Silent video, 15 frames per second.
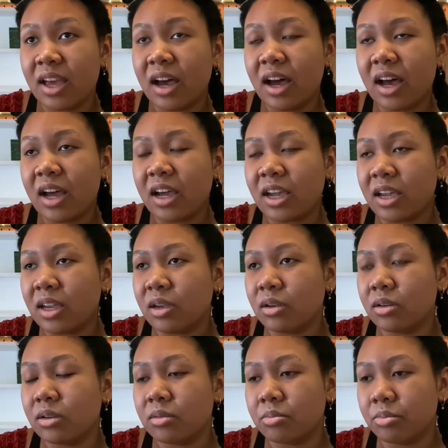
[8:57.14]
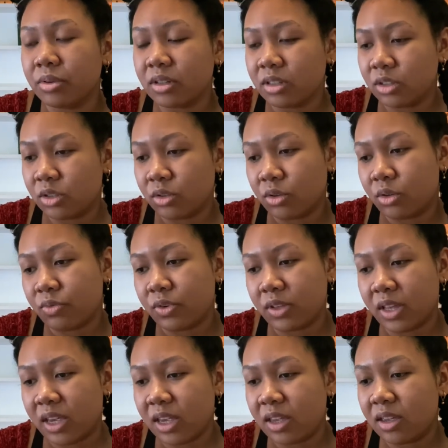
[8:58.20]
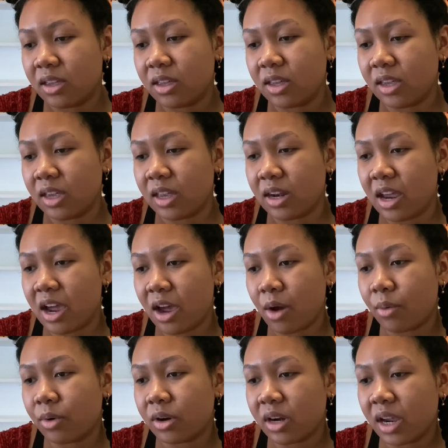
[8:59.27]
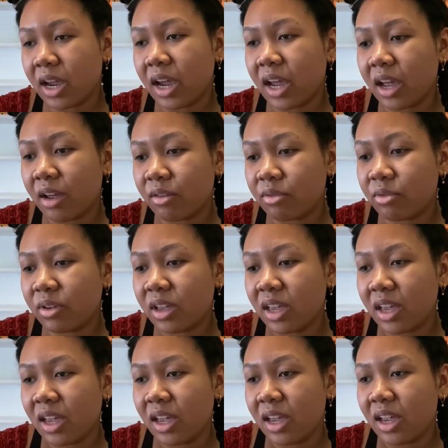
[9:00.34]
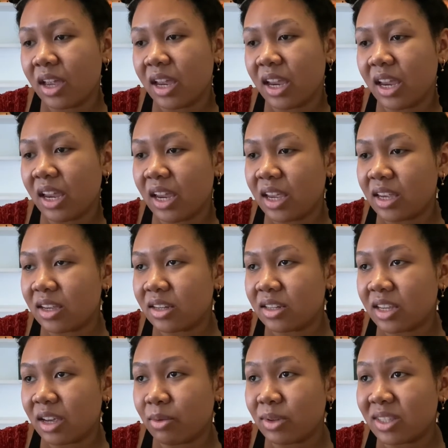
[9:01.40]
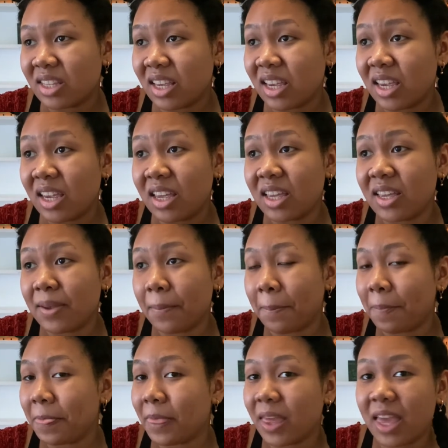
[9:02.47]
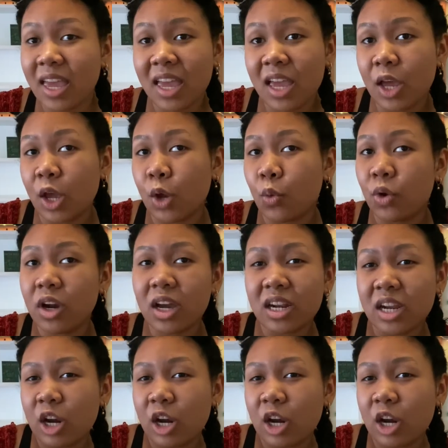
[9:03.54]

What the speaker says: I booked the studio for like an hour and a half, and I was like, okay, we're gonna